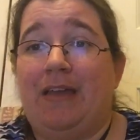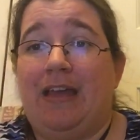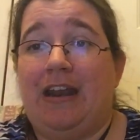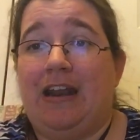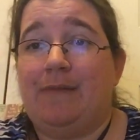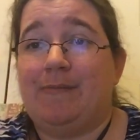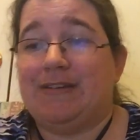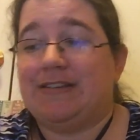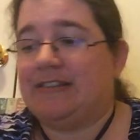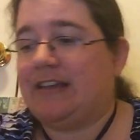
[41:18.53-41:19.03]
and
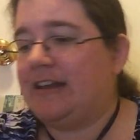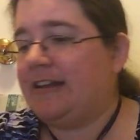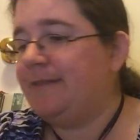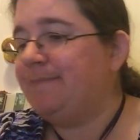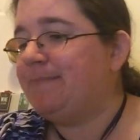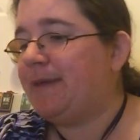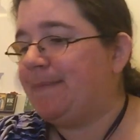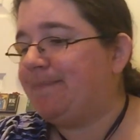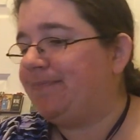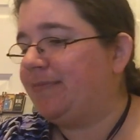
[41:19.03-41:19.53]
I'm excited,
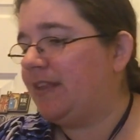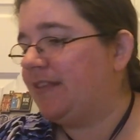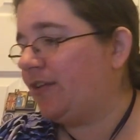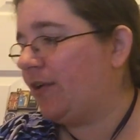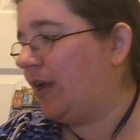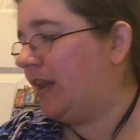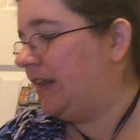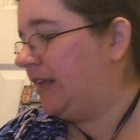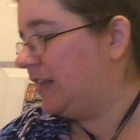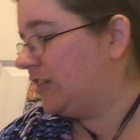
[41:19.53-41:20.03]
but let's go
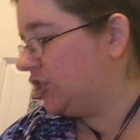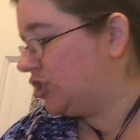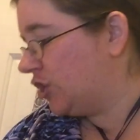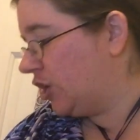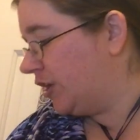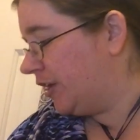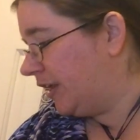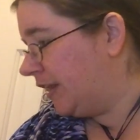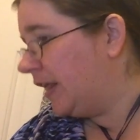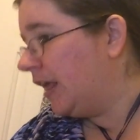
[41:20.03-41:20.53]
ahead and get
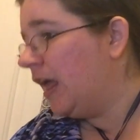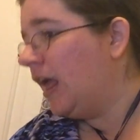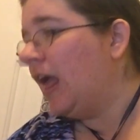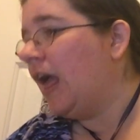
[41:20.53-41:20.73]
started.